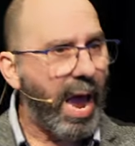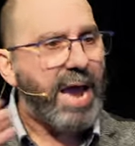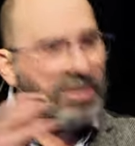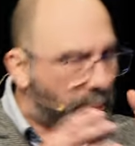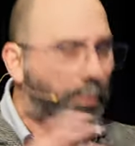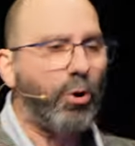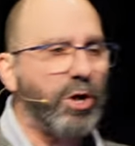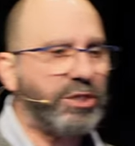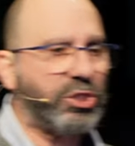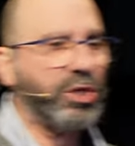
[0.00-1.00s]
and to
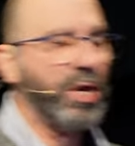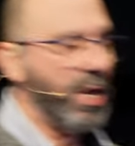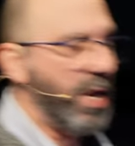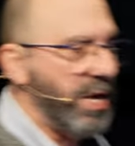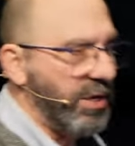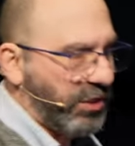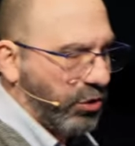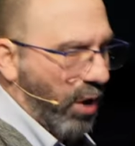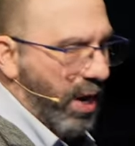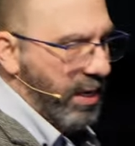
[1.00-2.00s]
preach in
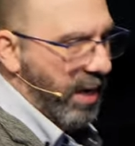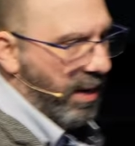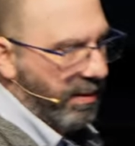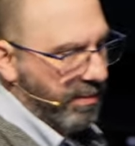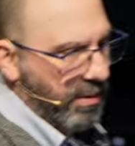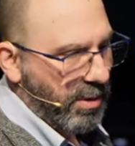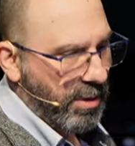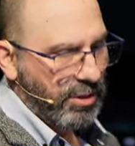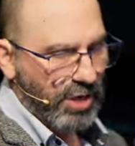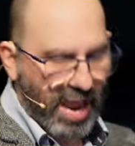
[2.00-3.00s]
Australia,
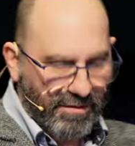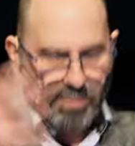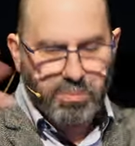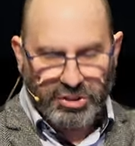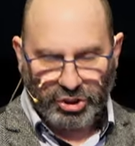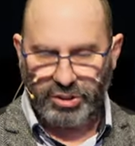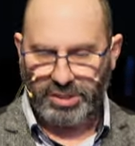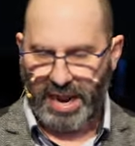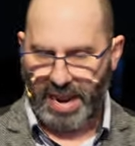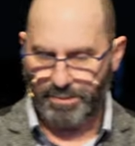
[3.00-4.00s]
to have a mission
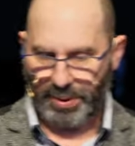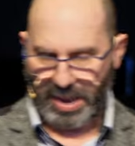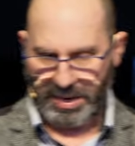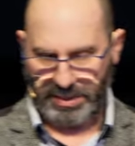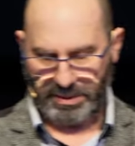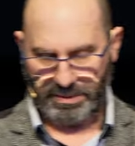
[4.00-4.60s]
campaign.